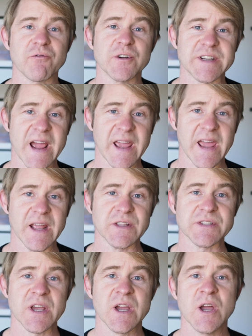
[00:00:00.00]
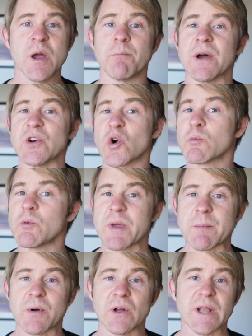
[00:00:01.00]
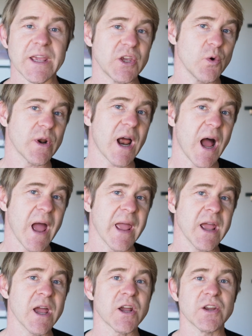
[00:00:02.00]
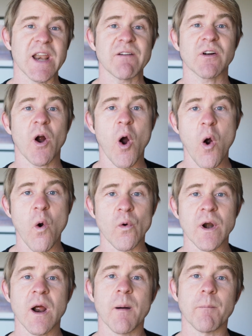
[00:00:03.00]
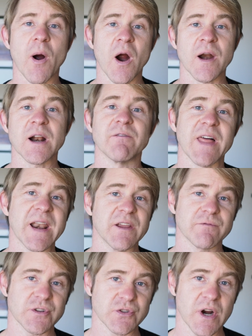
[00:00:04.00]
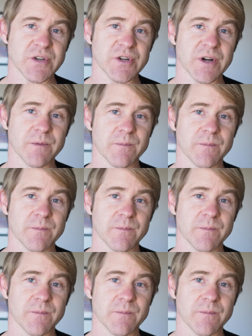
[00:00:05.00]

for decades, but normal people like you and I could never own part of that infrastructure.